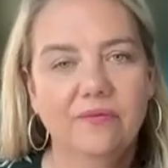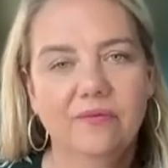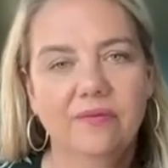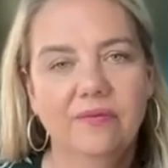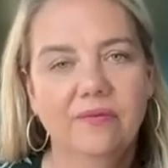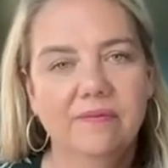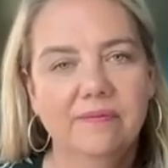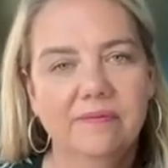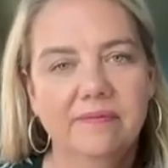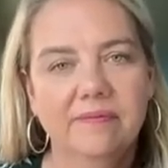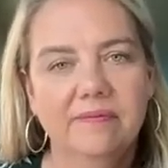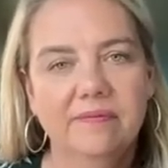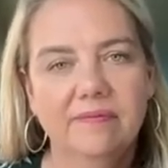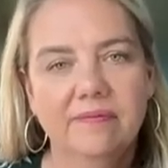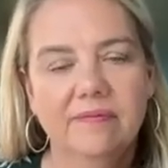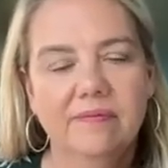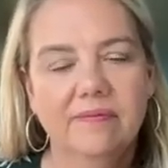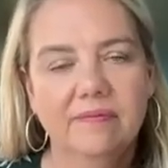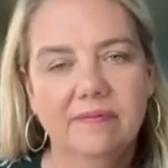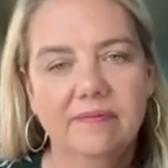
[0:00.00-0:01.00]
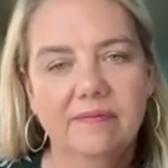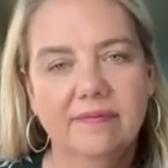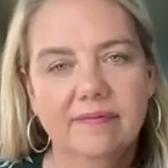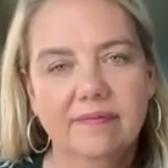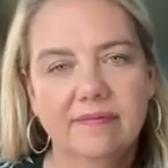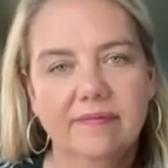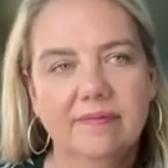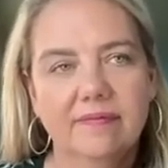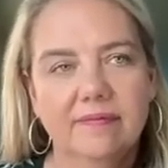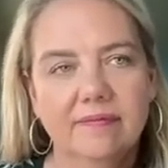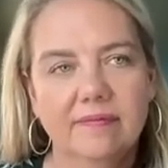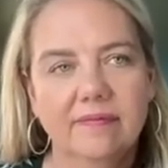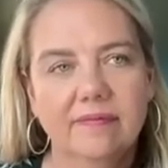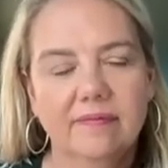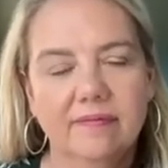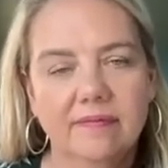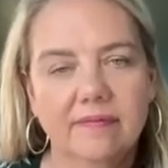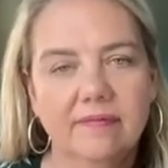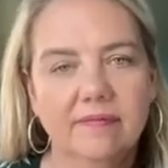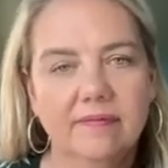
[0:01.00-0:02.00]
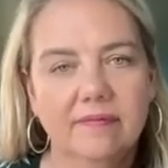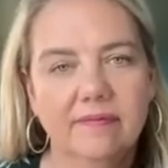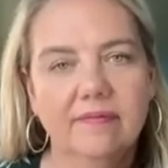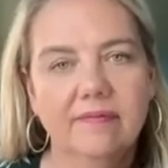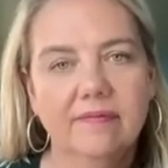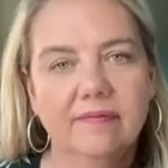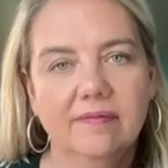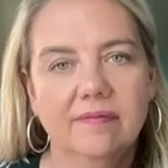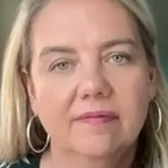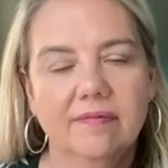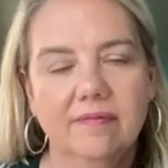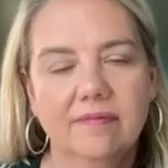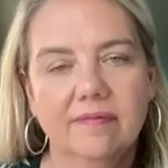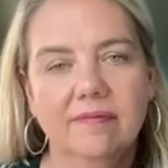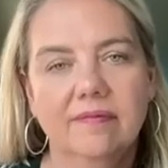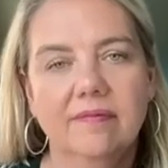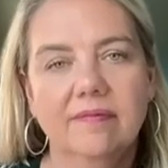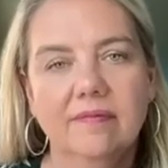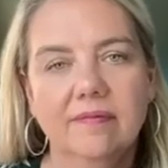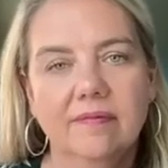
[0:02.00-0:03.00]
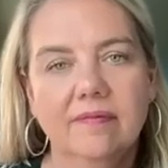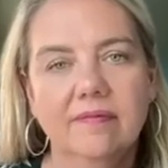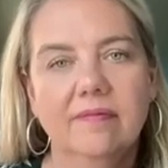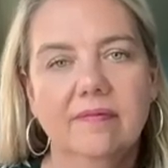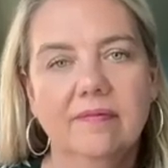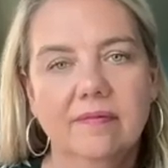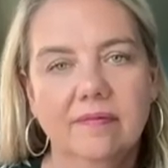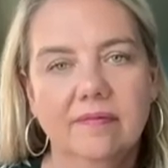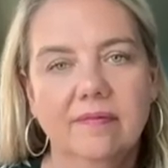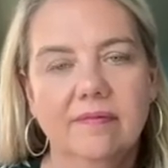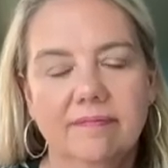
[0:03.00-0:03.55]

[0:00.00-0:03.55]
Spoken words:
[no speech]